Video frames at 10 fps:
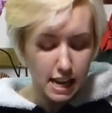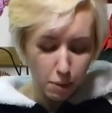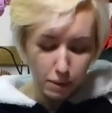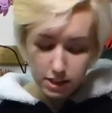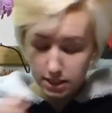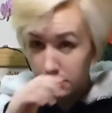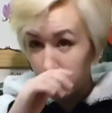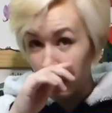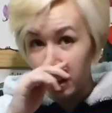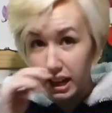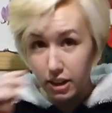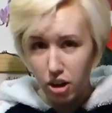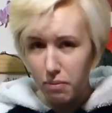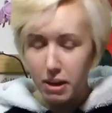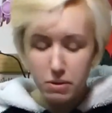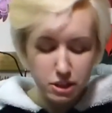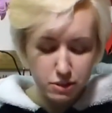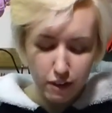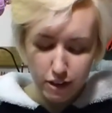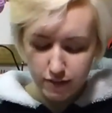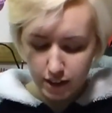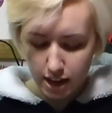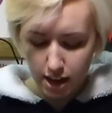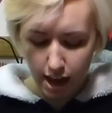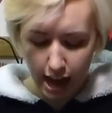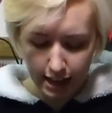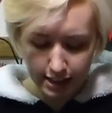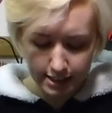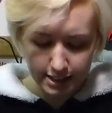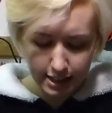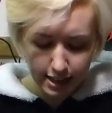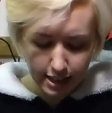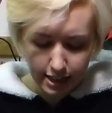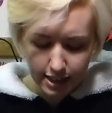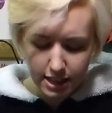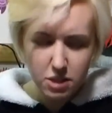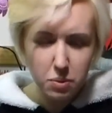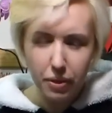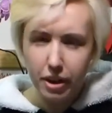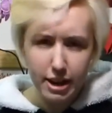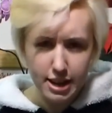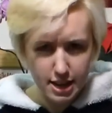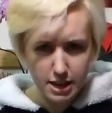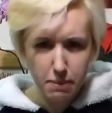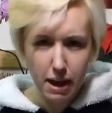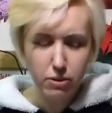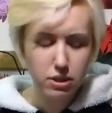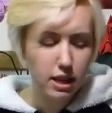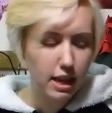which is an online comic which is very funny, and this is one that I'd heard about.